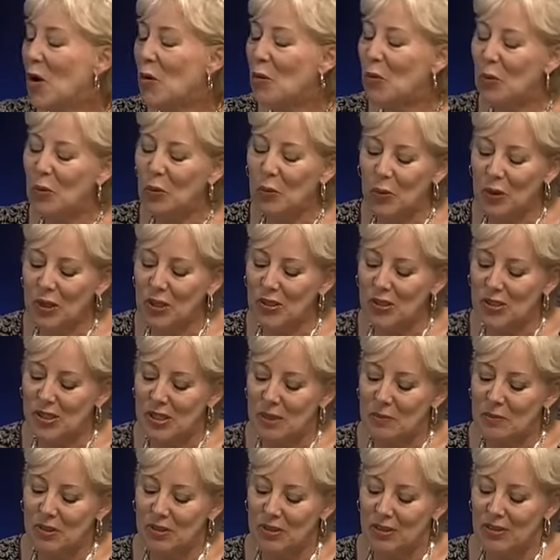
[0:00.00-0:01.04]
What are
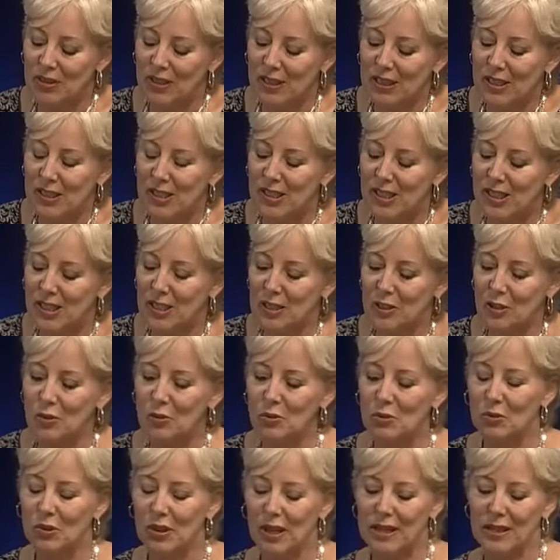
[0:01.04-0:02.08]
some of the things that
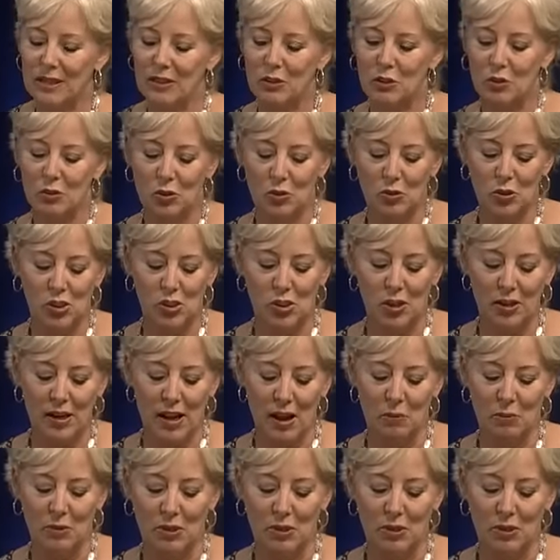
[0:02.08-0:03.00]
you like? You start out